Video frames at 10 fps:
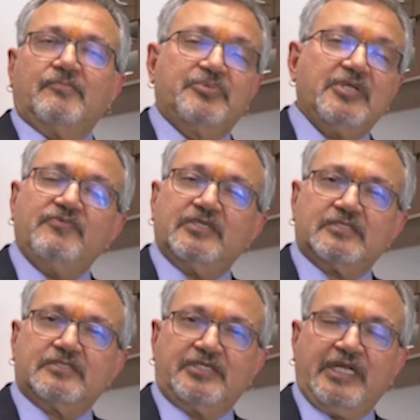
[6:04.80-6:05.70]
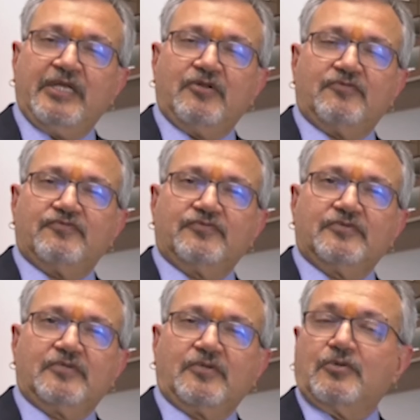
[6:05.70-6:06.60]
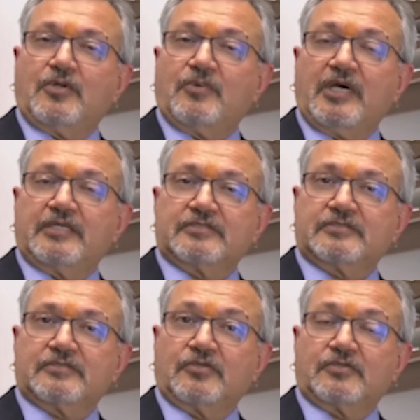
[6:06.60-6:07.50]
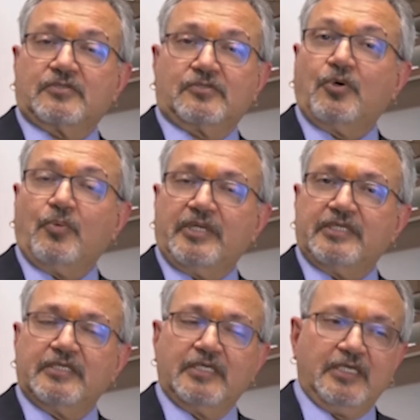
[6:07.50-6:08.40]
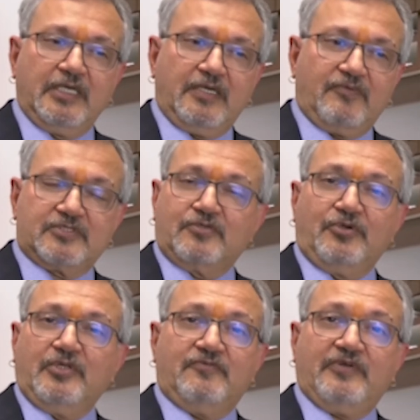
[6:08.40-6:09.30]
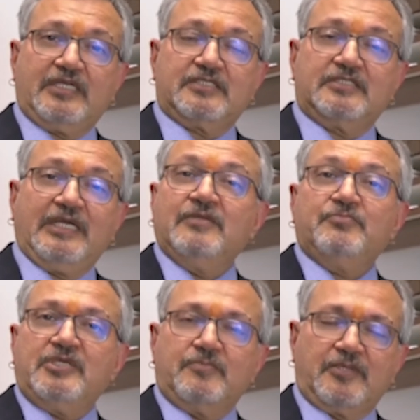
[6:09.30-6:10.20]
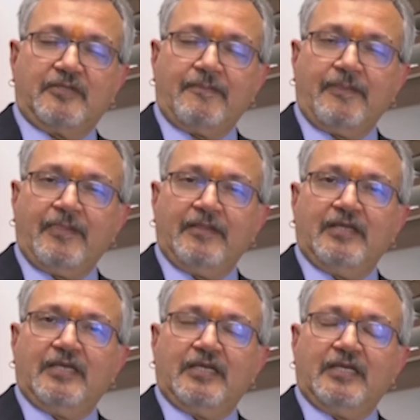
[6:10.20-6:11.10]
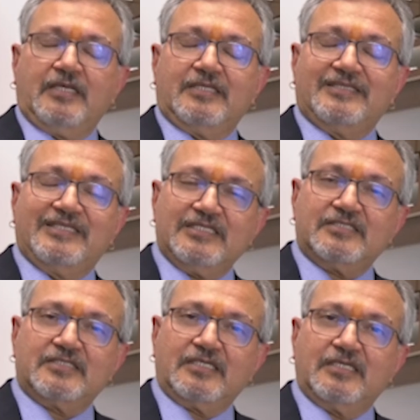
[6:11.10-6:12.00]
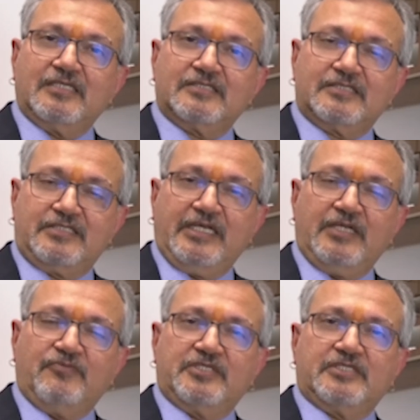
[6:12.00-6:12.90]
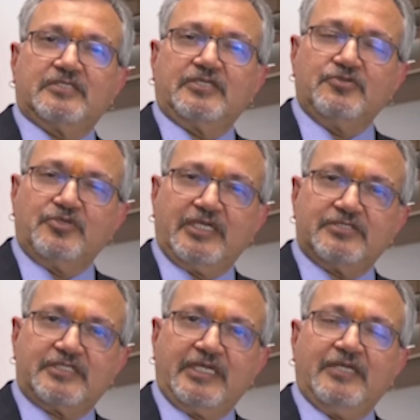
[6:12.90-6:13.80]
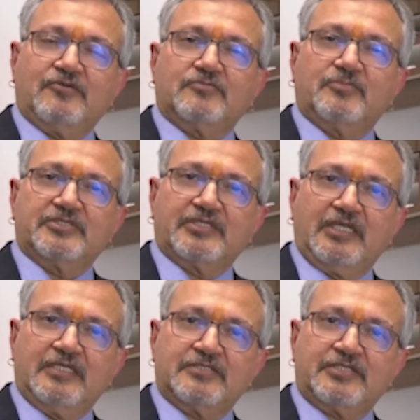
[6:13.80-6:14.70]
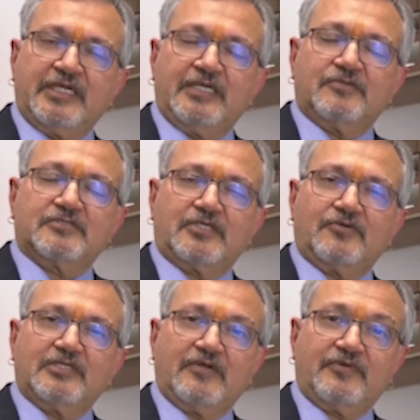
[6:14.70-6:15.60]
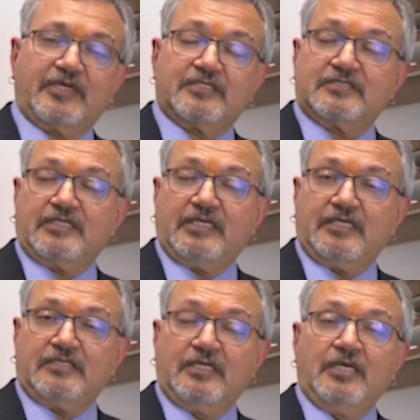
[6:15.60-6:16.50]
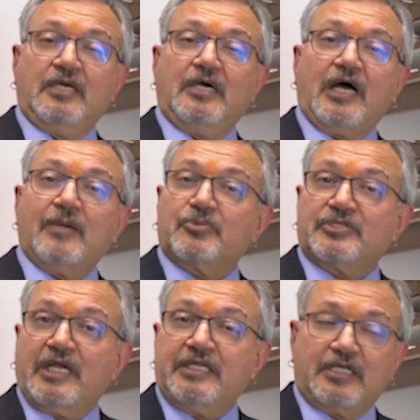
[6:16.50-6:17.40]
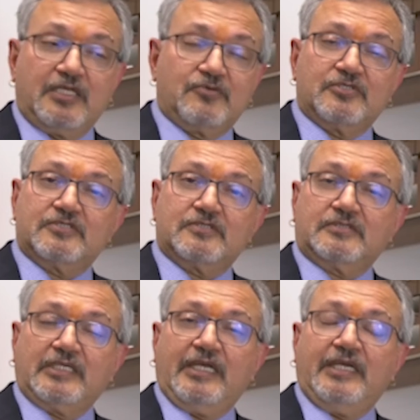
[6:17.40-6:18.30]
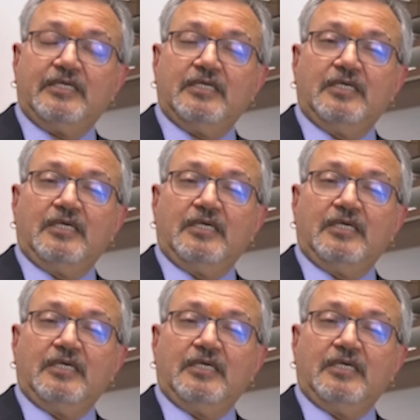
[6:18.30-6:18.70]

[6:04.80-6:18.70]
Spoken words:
previous strain of coronavirus or COVID was going to infect 10 people, this strain, which is the UK strain or Brazilian strain or South African strain, hypothetically could say